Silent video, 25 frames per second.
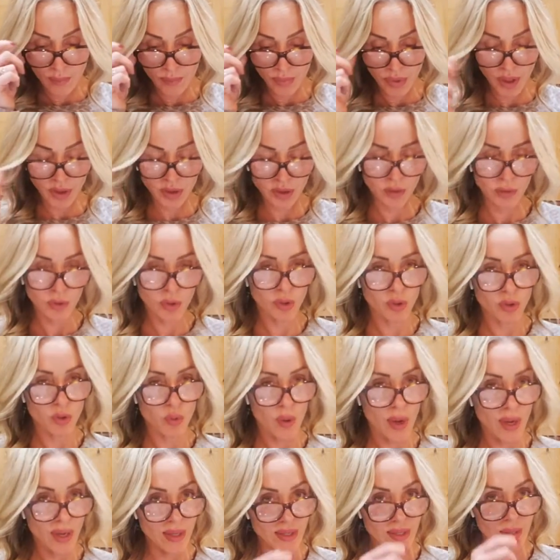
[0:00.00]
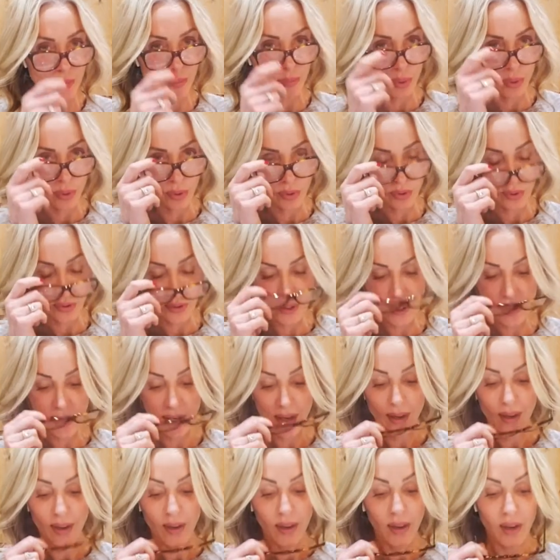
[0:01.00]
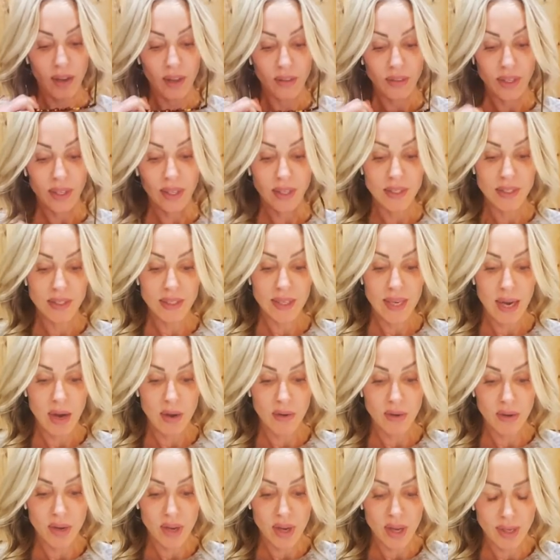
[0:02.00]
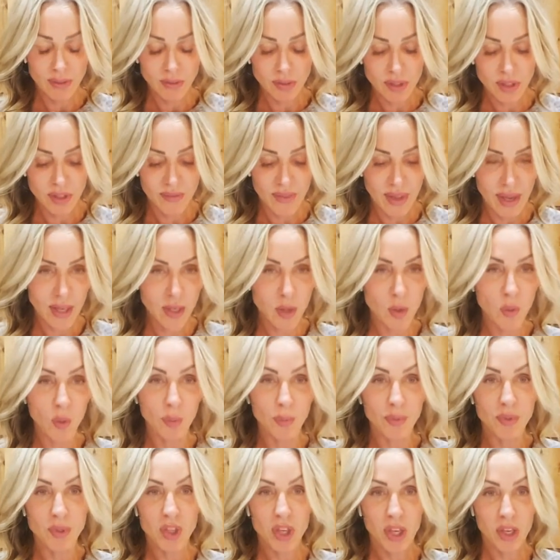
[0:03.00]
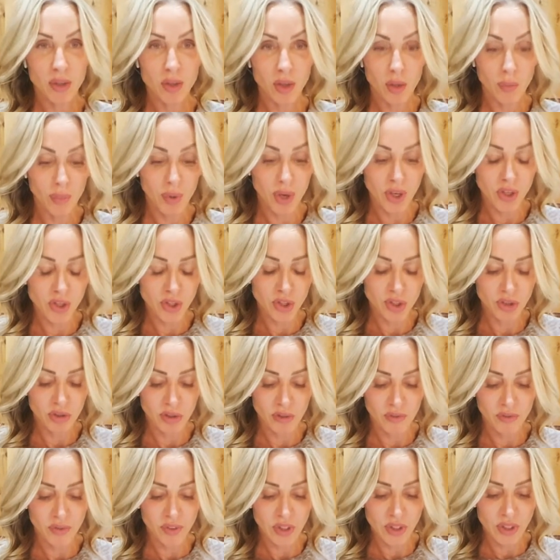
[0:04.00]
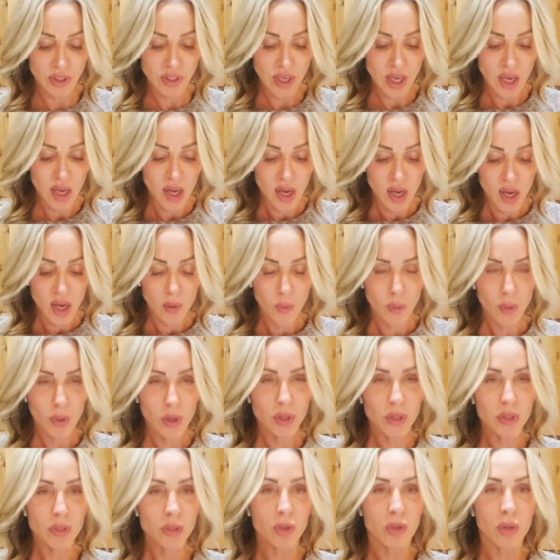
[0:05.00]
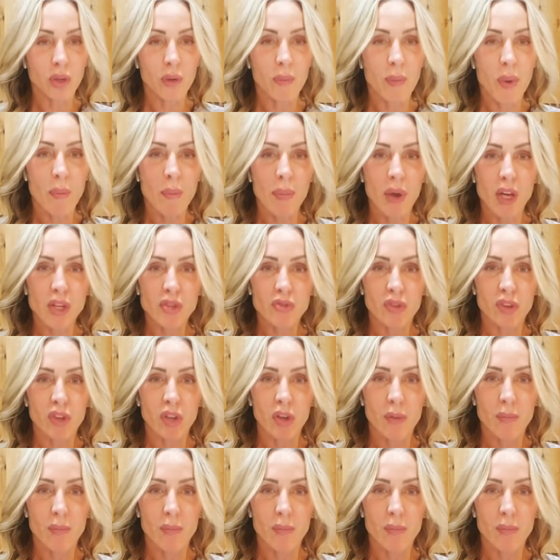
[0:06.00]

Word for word: blood glucose, why it's important, the ins and outs of that. You will be checking your blood sugar at first. We're going to talk about mastering your